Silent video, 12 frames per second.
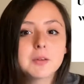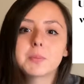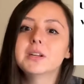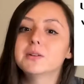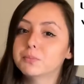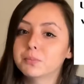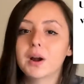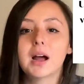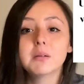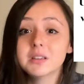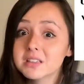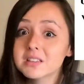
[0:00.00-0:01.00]
but it
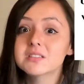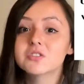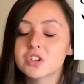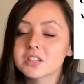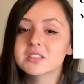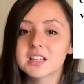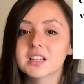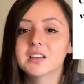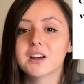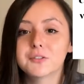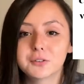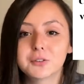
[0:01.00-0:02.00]
probably is just thick
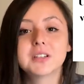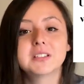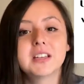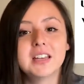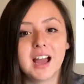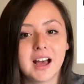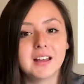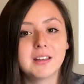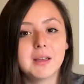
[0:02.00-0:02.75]
enough for it to not